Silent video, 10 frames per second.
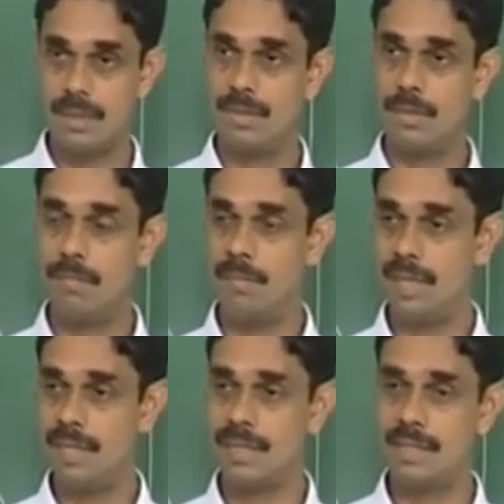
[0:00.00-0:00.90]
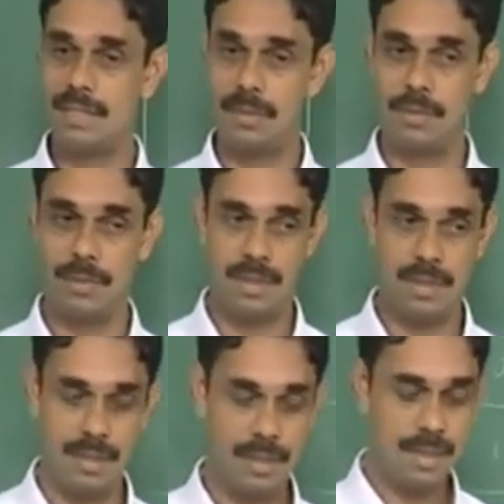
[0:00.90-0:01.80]
stop my discussion about
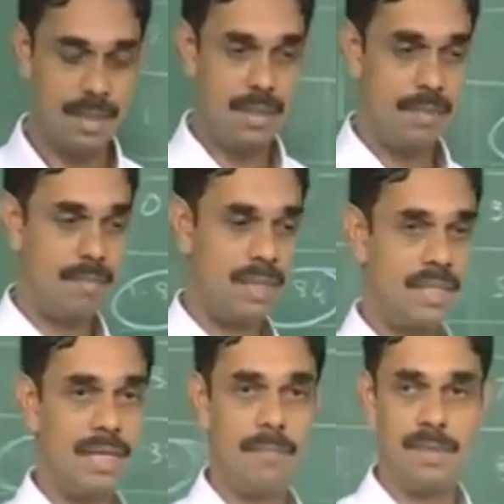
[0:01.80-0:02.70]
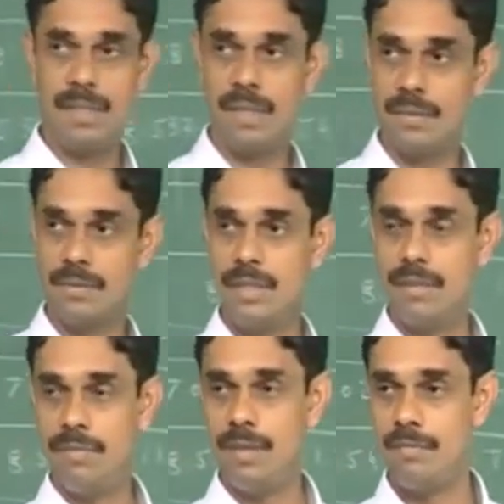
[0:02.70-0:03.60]
multidimensional
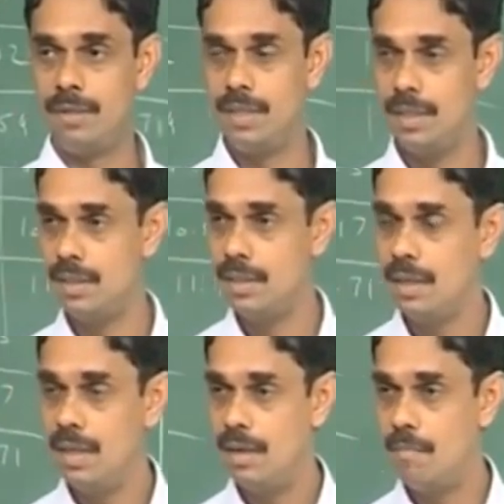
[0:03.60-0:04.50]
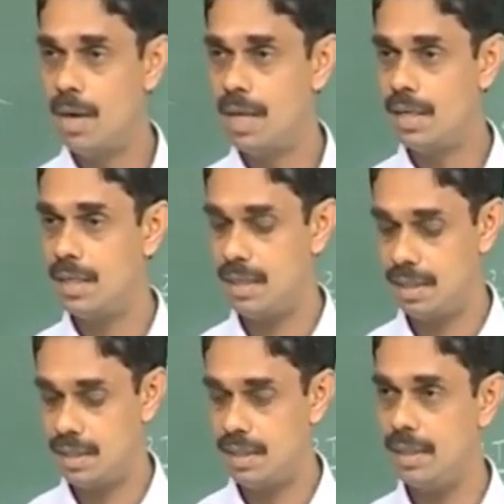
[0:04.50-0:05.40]
acoustic field with this but
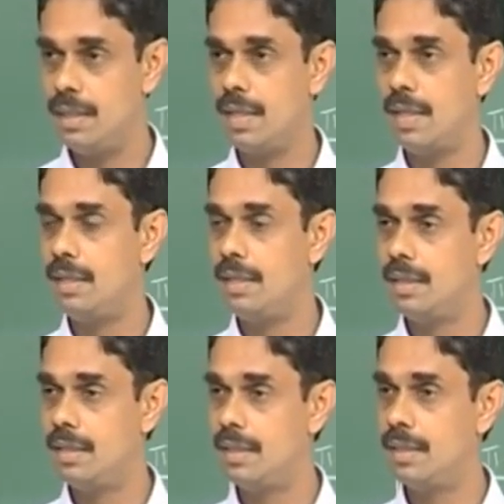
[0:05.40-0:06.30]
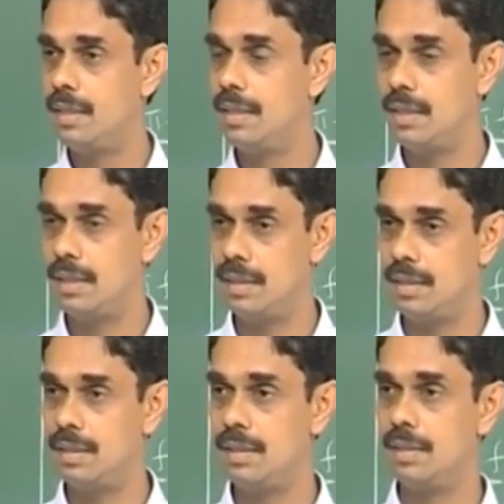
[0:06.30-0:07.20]
in reality
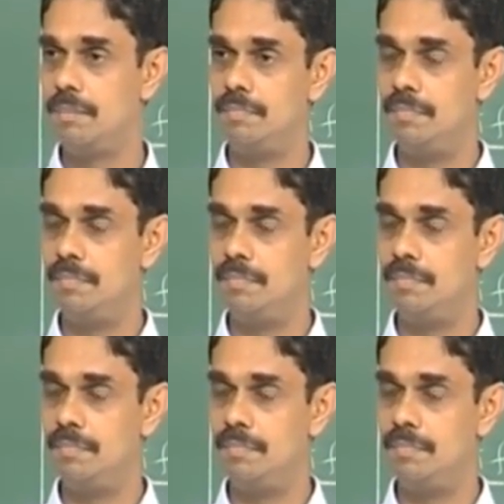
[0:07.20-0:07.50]
um,